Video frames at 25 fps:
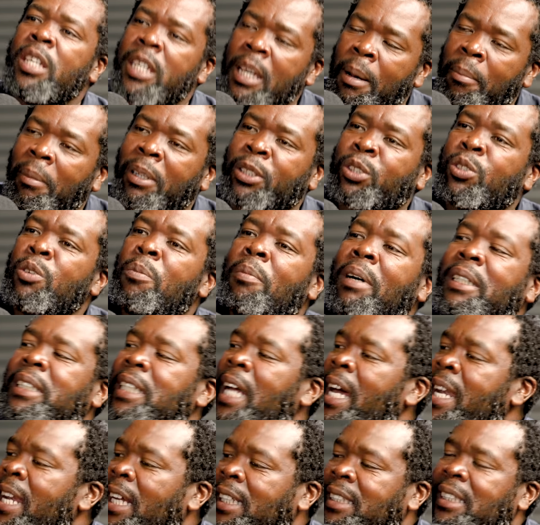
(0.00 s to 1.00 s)
Number two, you
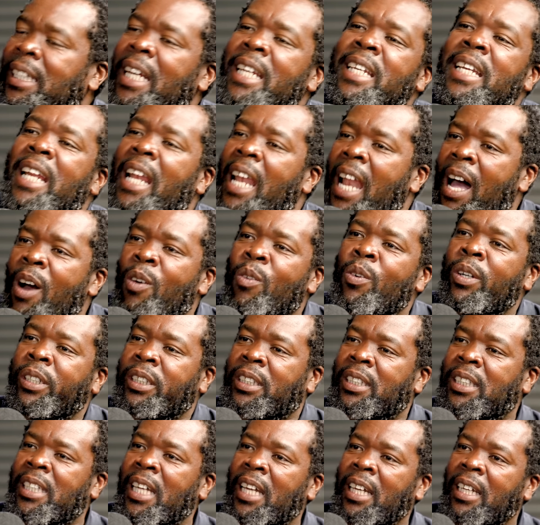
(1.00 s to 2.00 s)
must understand the
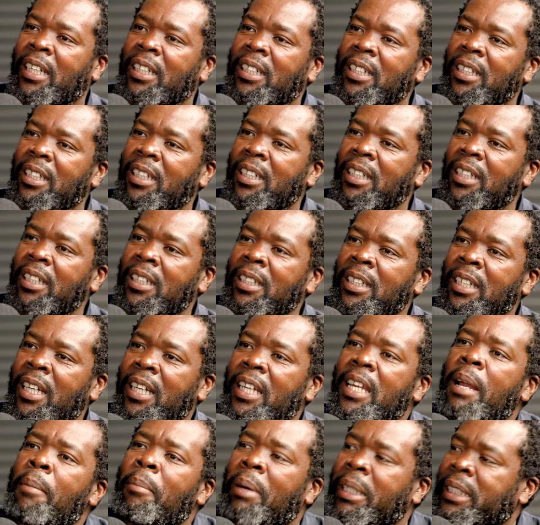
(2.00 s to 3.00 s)
language there.
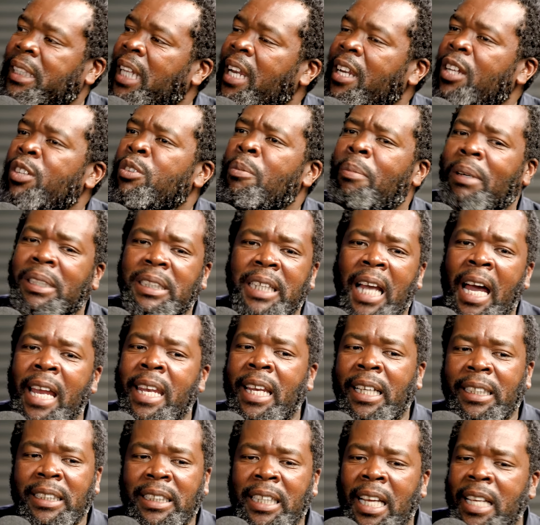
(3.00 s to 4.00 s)
Number three, you must
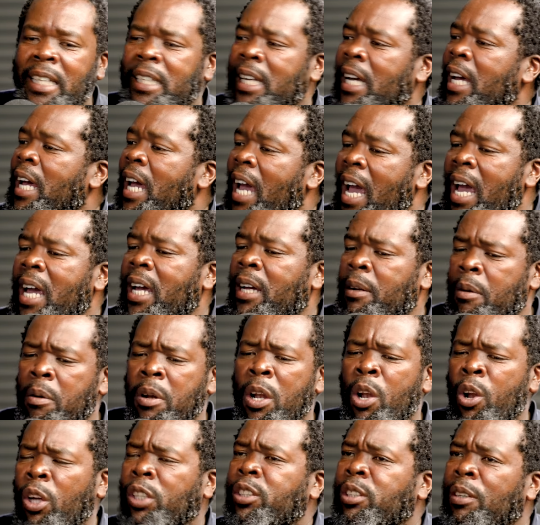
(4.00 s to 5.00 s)
understand
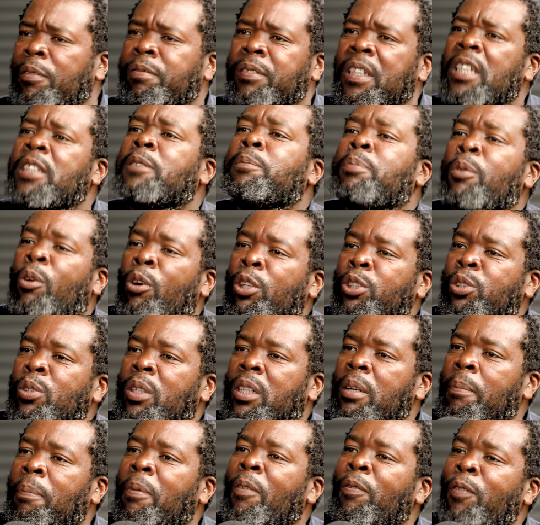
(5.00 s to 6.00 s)
lots of things
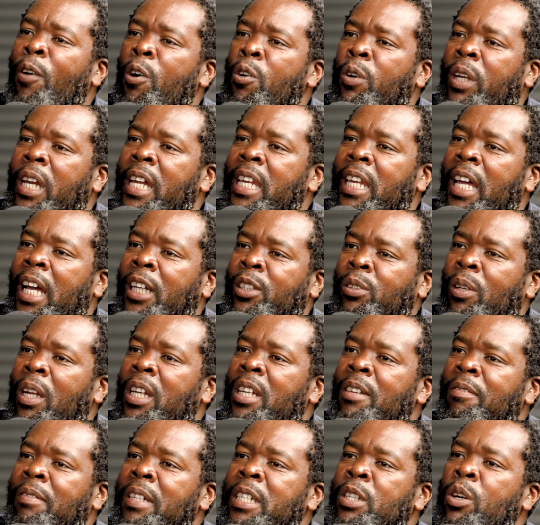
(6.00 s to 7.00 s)
before you can
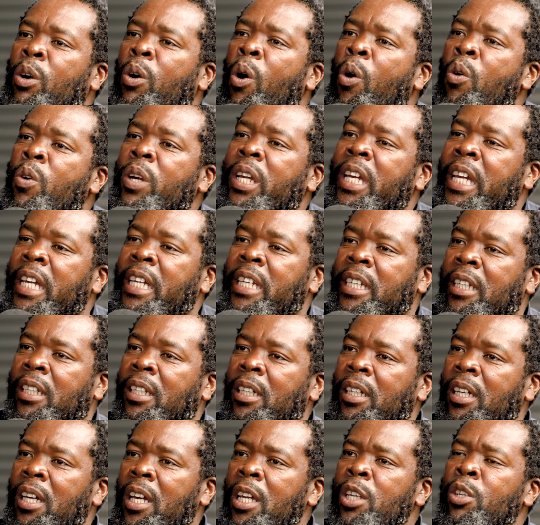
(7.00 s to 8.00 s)
actually even go in.
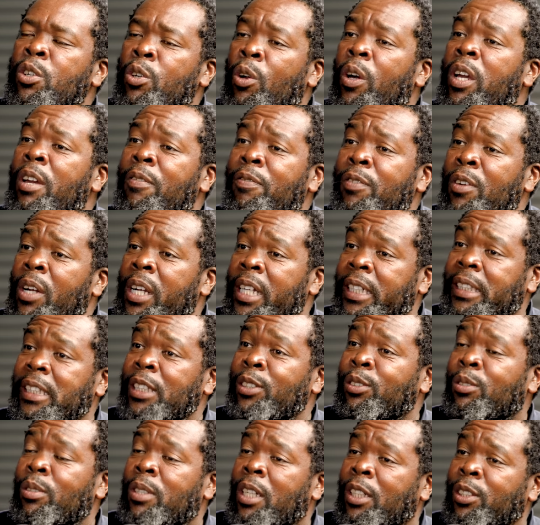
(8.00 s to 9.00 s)
You know, if you
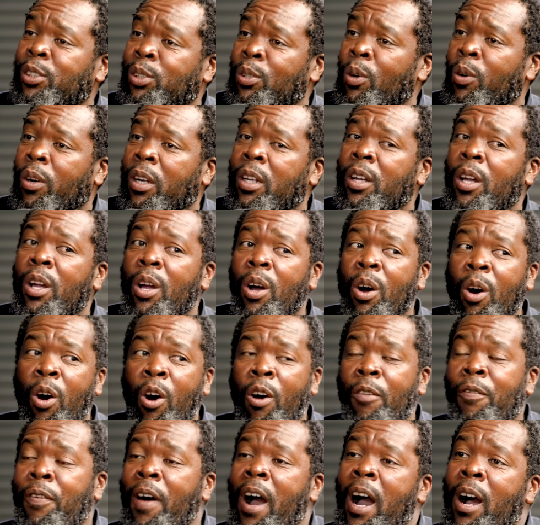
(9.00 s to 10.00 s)
listen to the story
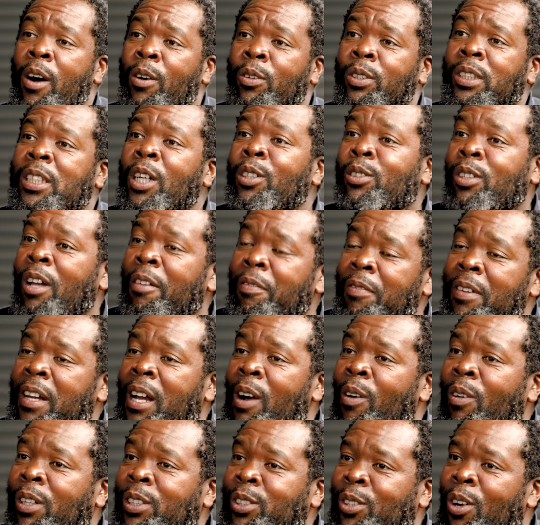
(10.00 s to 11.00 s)
of how South
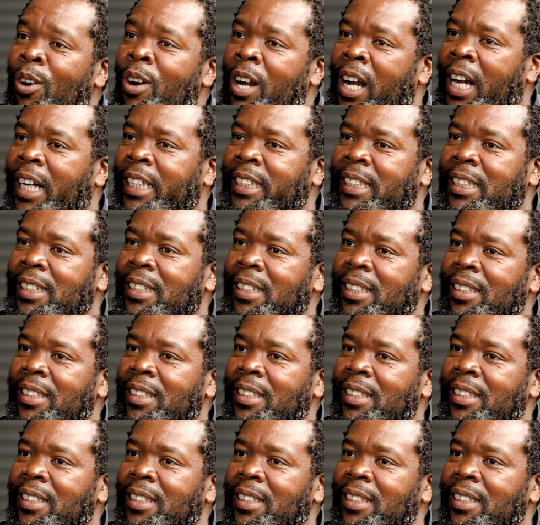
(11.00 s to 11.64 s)
Africa was conquered,